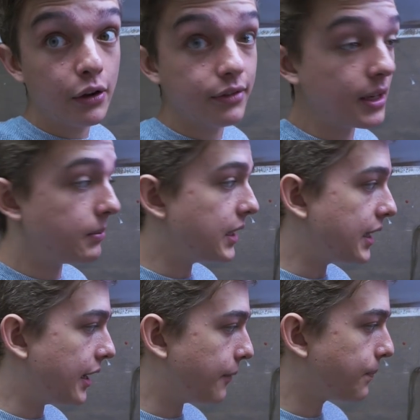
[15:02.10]
of them in
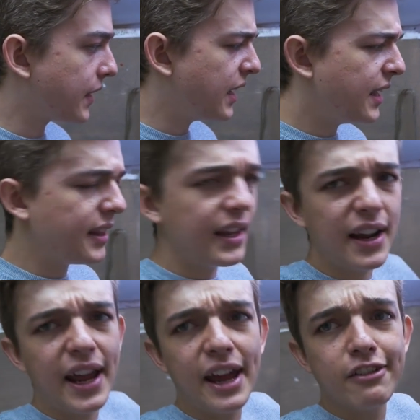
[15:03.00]
there. Then
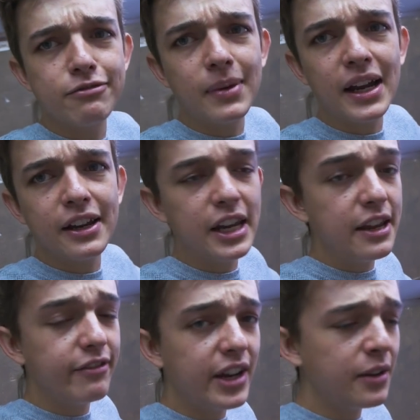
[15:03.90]
I have my
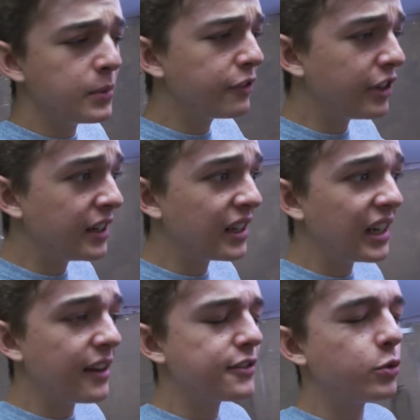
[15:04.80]
Venom Defender
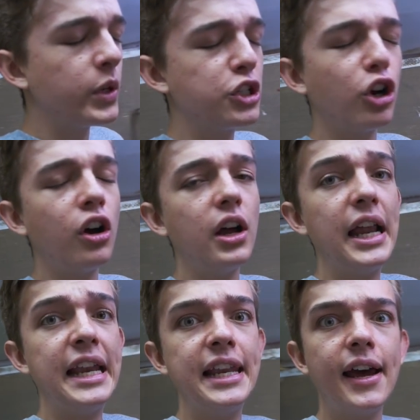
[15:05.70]
gloves, which are
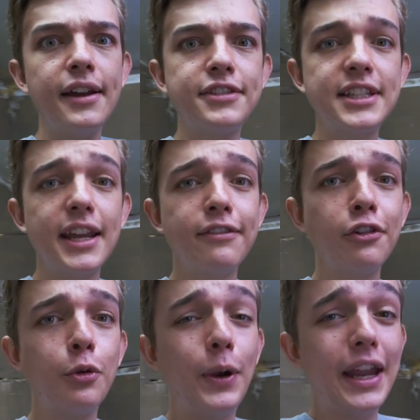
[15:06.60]
a
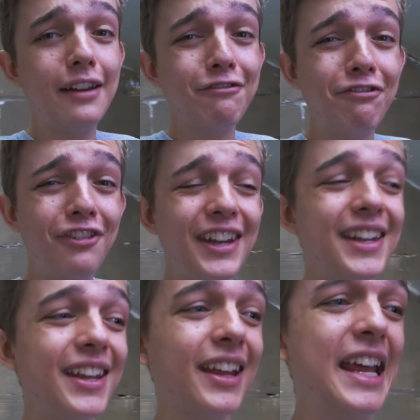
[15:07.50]
lifesaver when
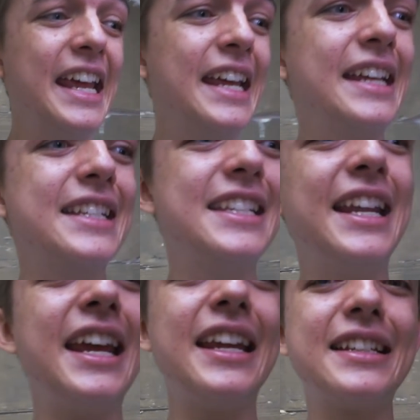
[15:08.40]
feeding
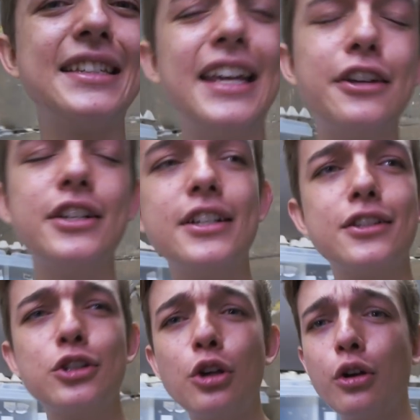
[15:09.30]
snakes. They're
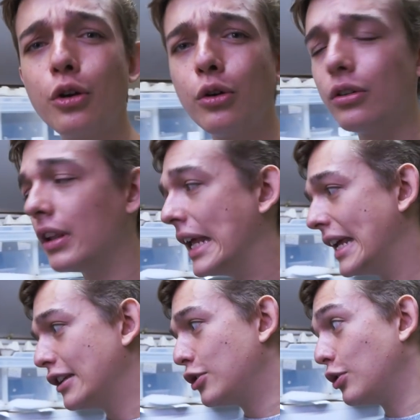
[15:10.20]
just so cool
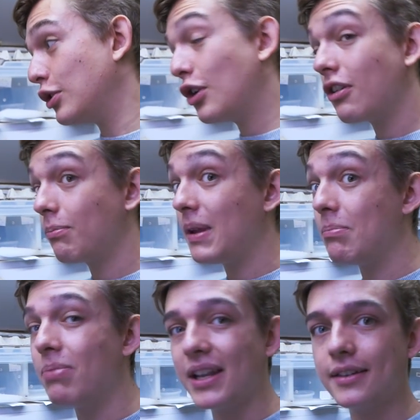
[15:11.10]
to not be
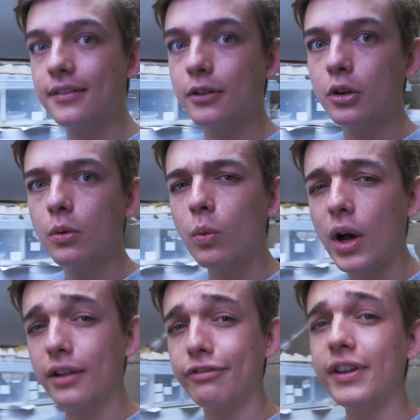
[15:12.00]
bitten
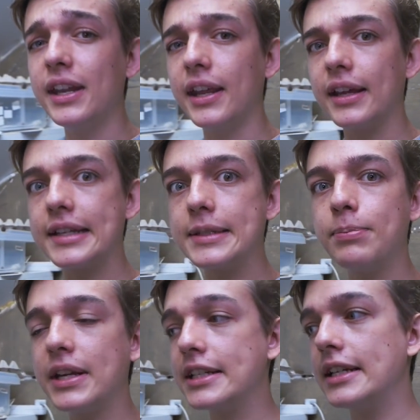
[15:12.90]
while feeding,
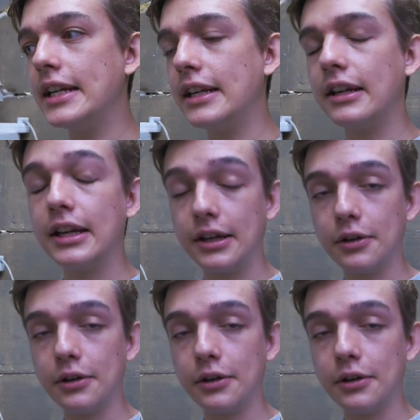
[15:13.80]
especially